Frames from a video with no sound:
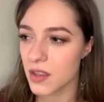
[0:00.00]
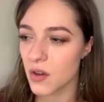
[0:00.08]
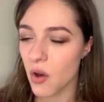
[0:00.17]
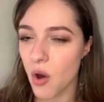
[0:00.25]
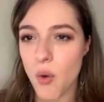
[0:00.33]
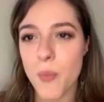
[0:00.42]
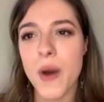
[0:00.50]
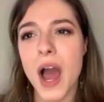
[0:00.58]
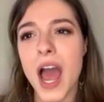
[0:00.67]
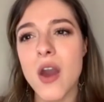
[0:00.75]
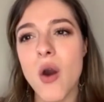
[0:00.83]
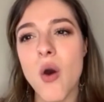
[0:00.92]
hope,
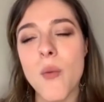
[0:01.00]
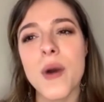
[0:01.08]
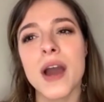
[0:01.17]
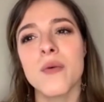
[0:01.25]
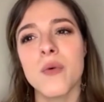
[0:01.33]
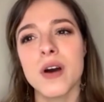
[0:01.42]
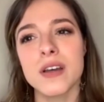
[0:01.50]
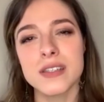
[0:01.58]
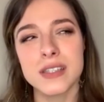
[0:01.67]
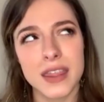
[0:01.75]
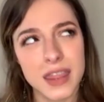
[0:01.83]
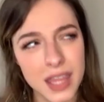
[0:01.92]
I hope I was,
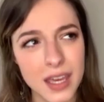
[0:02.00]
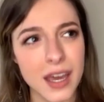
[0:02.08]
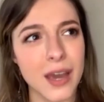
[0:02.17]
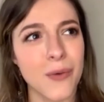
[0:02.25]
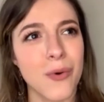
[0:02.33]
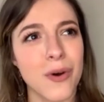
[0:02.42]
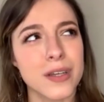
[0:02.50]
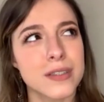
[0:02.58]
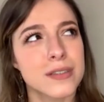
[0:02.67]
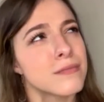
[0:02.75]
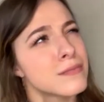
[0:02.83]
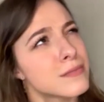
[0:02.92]
I think I
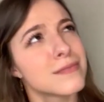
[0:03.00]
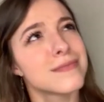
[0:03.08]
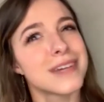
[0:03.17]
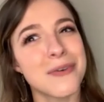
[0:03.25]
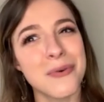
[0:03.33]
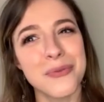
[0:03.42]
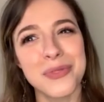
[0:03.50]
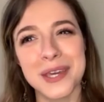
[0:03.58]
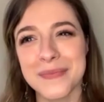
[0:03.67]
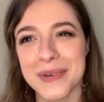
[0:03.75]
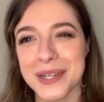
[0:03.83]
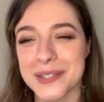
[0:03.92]
was. Hmm, I won't
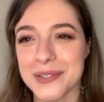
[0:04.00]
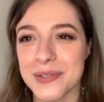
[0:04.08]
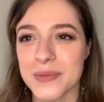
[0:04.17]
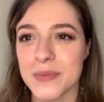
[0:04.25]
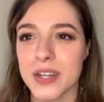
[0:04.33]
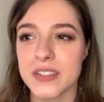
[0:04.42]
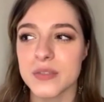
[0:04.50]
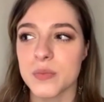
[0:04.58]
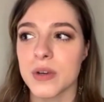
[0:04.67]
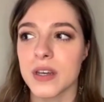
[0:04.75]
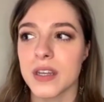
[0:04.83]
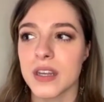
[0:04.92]
think about it too much,
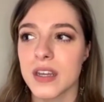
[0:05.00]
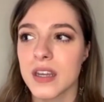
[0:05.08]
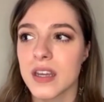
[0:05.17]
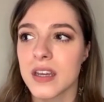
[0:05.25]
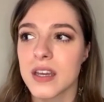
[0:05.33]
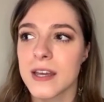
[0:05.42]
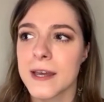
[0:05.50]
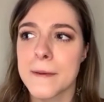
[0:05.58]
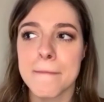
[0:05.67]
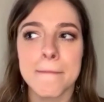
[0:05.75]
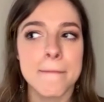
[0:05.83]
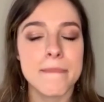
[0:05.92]
but
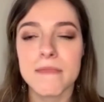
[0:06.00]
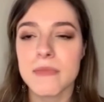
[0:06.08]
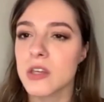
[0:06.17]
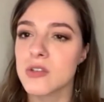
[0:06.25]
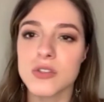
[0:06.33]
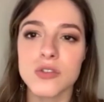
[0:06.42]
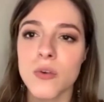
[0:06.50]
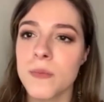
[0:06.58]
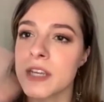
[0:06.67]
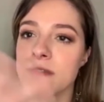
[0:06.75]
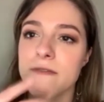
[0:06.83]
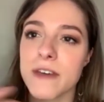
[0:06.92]
there's so
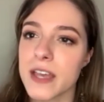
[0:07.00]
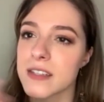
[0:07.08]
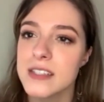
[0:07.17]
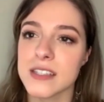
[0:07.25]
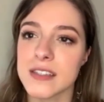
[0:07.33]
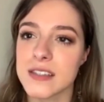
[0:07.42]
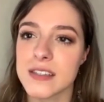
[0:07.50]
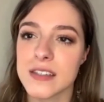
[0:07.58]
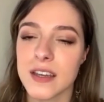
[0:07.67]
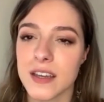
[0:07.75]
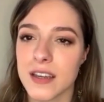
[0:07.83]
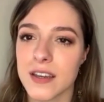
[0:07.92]
many facets
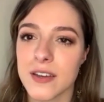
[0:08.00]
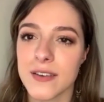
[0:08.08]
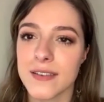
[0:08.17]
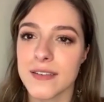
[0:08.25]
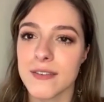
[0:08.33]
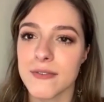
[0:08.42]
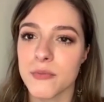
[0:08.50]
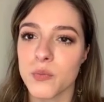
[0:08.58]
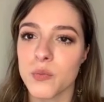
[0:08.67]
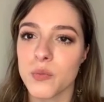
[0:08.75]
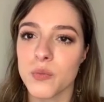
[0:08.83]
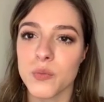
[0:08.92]
yeah.
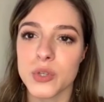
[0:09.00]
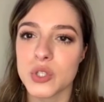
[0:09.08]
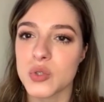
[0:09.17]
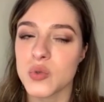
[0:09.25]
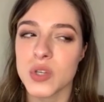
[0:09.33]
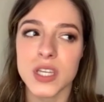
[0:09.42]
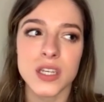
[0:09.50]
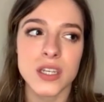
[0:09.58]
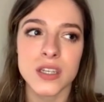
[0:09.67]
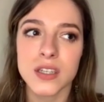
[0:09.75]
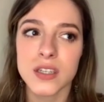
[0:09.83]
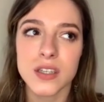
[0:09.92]
between,